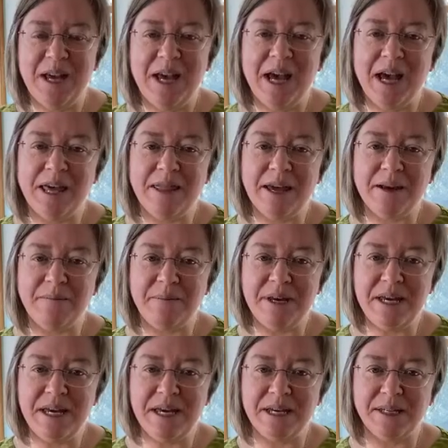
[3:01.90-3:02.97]
And then
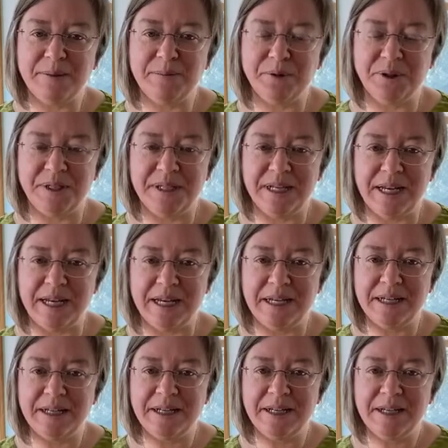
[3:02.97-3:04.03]
P is
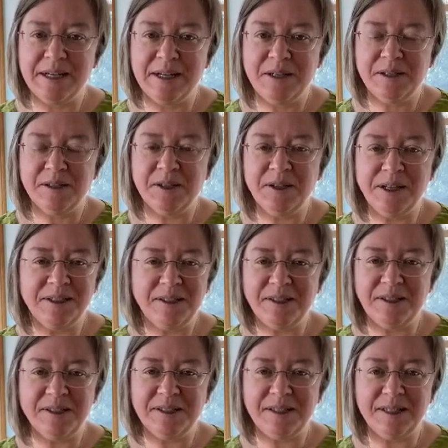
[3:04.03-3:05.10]
proceed. So let's
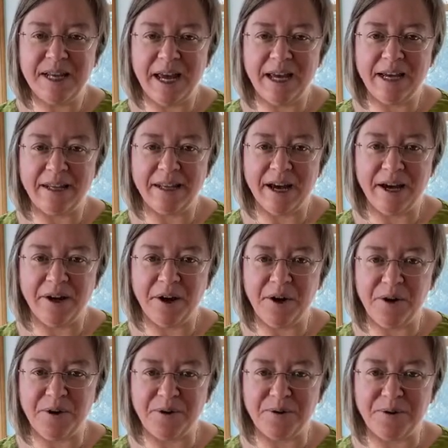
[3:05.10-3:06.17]
just stay in that
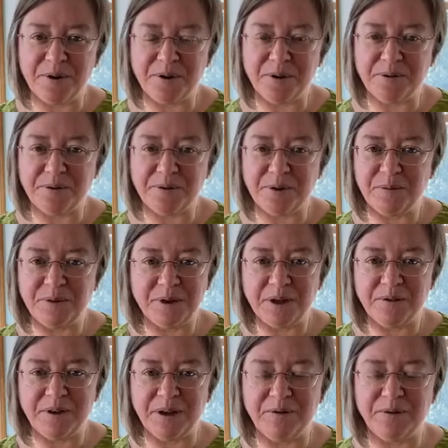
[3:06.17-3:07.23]
O, the
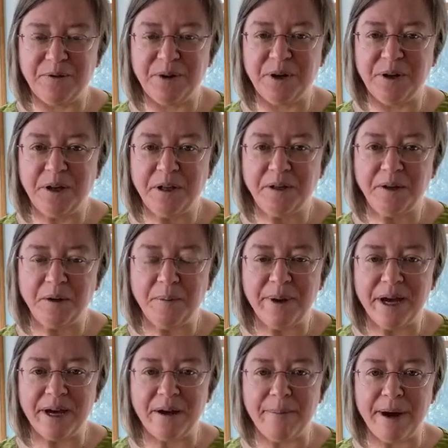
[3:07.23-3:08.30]
observing, for a little
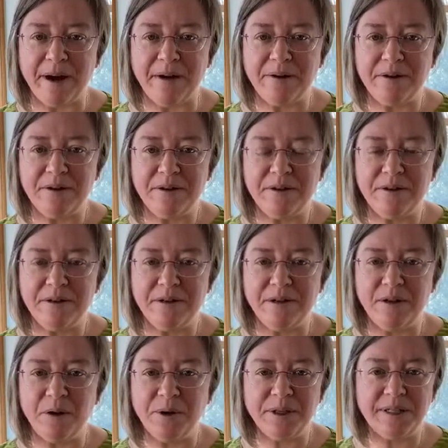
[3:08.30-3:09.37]
bit, about
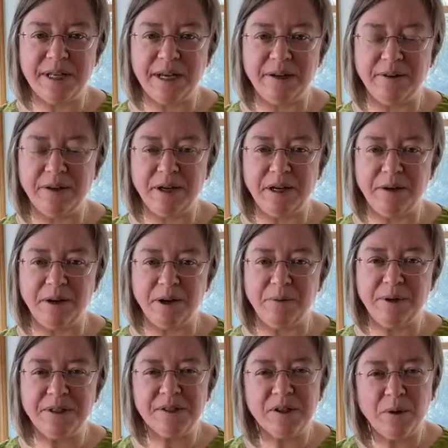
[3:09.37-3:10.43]
noticing
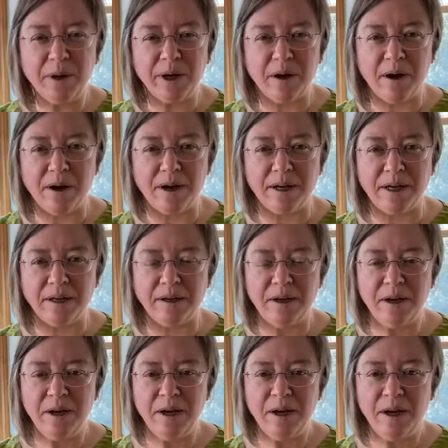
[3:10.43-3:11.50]
what's going on
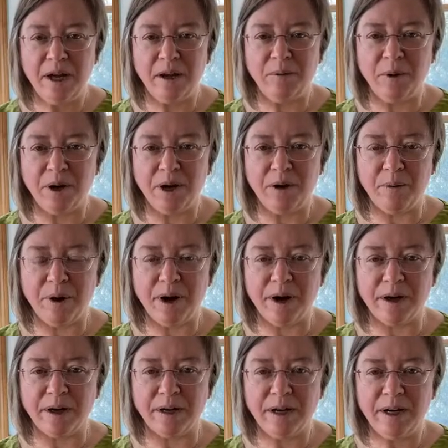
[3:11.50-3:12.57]
and where you are.